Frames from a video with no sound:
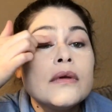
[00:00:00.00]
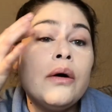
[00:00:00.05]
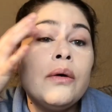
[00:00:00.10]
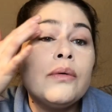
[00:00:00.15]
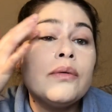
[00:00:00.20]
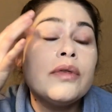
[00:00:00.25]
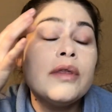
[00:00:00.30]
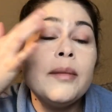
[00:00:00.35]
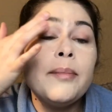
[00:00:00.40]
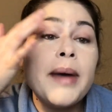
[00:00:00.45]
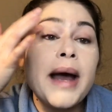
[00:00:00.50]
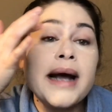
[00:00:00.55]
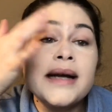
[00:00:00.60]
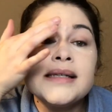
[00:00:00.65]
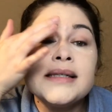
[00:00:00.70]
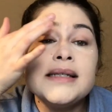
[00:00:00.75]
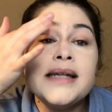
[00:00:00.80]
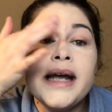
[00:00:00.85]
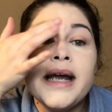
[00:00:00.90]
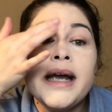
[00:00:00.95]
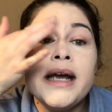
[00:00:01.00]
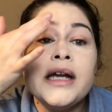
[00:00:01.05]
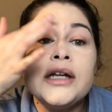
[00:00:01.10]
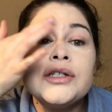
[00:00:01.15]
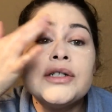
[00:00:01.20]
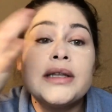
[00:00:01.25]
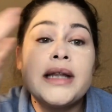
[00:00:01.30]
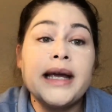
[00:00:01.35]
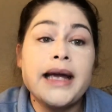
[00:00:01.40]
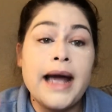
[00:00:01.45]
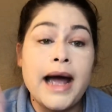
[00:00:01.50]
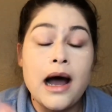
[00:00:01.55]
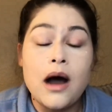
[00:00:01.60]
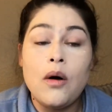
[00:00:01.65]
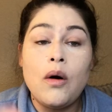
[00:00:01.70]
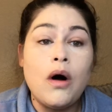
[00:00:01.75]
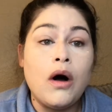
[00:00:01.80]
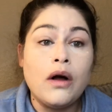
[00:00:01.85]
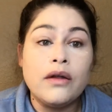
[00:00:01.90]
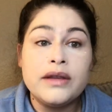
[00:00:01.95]
The backstage and like how
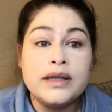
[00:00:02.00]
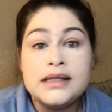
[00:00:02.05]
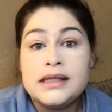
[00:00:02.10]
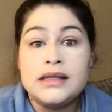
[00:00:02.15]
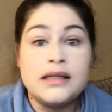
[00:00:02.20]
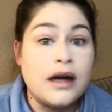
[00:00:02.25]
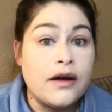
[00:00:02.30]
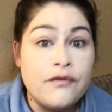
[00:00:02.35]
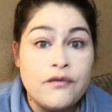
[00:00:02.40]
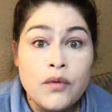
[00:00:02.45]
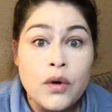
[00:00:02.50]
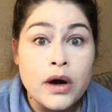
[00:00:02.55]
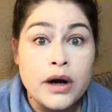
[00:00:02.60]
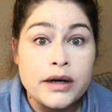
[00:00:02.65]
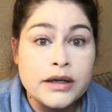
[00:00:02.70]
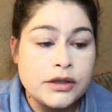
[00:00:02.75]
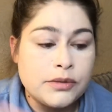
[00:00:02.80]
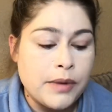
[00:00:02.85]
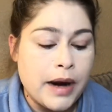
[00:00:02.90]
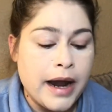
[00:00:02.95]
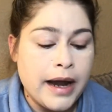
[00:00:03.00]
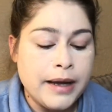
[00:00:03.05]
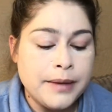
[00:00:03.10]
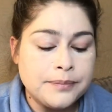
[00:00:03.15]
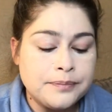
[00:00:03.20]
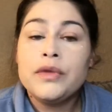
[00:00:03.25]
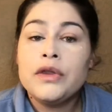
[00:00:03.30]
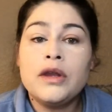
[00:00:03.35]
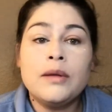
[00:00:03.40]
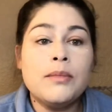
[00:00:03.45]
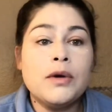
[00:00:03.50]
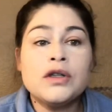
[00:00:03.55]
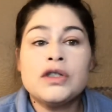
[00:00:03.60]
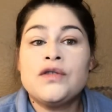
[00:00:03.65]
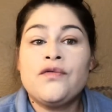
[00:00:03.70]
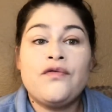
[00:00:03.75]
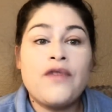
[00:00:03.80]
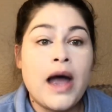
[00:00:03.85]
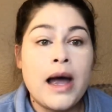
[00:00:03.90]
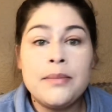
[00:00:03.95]
all this stuff works, right? The
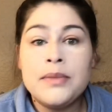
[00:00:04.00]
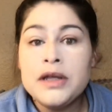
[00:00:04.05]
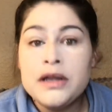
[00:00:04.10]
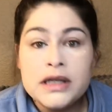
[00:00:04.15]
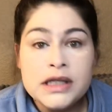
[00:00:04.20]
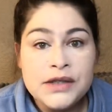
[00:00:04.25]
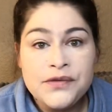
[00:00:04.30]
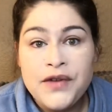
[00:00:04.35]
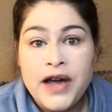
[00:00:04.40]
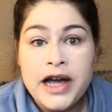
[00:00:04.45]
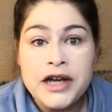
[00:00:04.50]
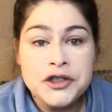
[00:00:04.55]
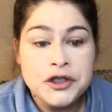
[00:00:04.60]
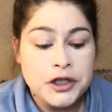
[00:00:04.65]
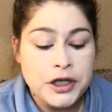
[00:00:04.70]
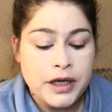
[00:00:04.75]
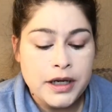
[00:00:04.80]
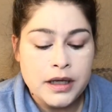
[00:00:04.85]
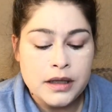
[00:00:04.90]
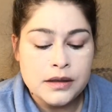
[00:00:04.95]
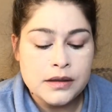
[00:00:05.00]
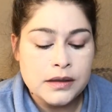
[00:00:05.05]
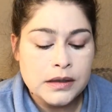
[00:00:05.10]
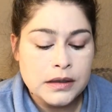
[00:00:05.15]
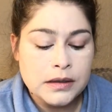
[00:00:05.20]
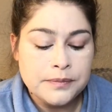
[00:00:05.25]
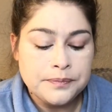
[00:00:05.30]
most fabulous fashions